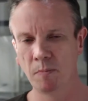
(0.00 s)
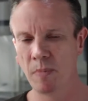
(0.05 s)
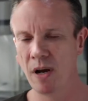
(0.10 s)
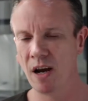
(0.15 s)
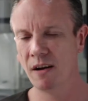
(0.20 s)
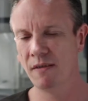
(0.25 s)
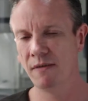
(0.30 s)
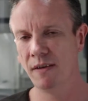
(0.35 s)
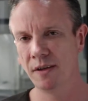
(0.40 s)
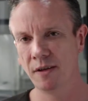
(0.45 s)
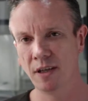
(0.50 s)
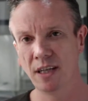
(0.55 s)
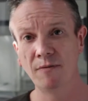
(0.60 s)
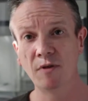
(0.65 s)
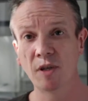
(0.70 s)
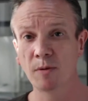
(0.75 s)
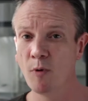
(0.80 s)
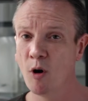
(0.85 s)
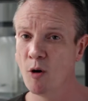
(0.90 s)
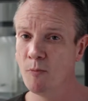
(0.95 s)
perfect. Or
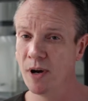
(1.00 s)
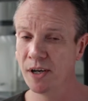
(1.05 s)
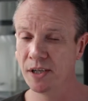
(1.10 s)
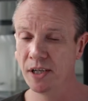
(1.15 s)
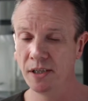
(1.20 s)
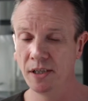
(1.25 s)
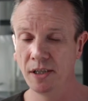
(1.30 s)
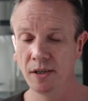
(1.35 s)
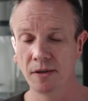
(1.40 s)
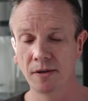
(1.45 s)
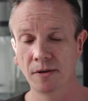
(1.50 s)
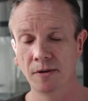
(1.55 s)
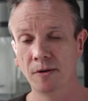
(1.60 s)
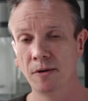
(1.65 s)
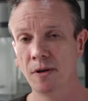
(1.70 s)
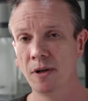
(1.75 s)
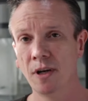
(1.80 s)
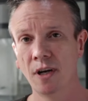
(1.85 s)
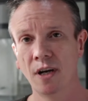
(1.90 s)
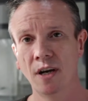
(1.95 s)
even small businesses
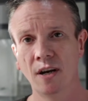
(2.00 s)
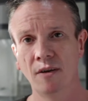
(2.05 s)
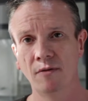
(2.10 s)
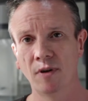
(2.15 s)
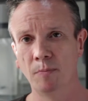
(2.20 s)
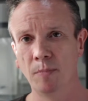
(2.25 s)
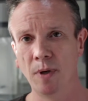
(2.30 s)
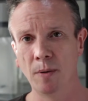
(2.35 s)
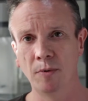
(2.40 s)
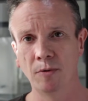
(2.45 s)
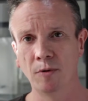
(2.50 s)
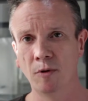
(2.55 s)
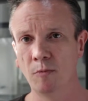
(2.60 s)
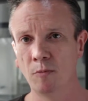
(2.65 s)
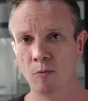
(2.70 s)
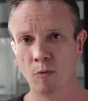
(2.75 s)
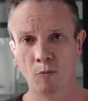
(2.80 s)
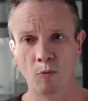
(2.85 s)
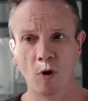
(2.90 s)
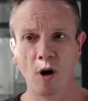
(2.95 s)
too, where people
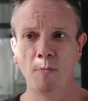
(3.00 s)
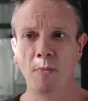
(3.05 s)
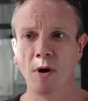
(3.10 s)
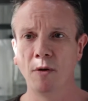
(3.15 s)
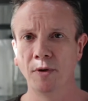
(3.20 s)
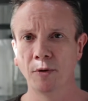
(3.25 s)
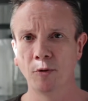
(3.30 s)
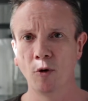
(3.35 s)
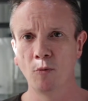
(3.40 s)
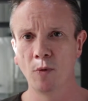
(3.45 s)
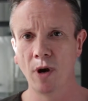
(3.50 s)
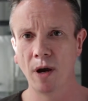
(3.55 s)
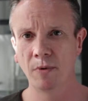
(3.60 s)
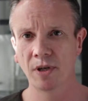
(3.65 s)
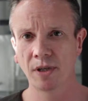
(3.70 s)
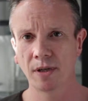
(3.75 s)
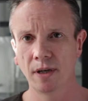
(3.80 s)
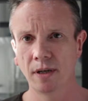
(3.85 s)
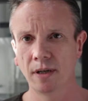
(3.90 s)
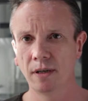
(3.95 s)
want to build their own
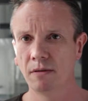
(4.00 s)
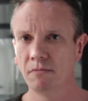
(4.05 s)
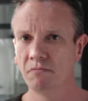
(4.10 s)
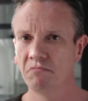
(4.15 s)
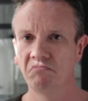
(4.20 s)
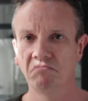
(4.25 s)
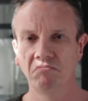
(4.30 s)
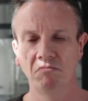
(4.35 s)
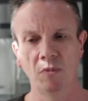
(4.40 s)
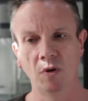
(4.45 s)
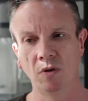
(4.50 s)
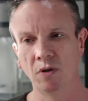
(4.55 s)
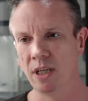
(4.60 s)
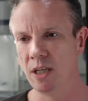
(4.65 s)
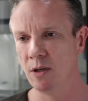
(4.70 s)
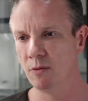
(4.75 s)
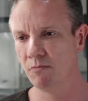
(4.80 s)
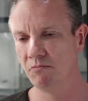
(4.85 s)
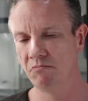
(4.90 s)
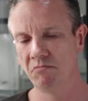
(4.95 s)
website,
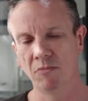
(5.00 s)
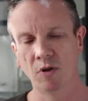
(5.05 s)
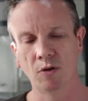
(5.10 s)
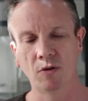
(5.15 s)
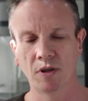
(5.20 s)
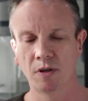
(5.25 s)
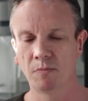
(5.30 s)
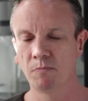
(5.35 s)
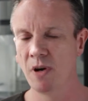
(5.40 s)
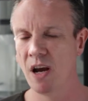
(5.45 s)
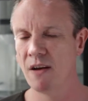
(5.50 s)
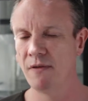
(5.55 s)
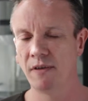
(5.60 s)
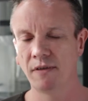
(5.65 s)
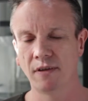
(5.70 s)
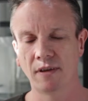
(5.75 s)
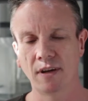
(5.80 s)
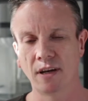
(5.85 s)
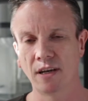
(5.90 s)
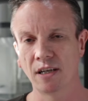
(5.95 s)
you know, it's
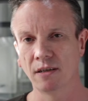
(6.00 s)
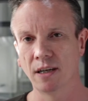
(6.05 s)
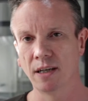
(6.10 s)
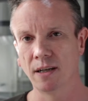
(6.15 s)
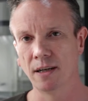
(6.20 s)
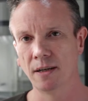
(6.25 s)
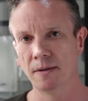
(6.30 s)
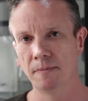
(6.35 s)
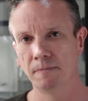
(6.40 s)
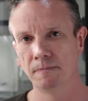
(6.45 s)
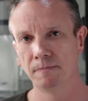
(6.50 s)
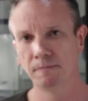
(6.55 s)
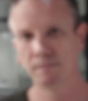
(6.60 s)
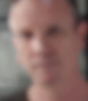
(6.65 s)
perfect for things like that.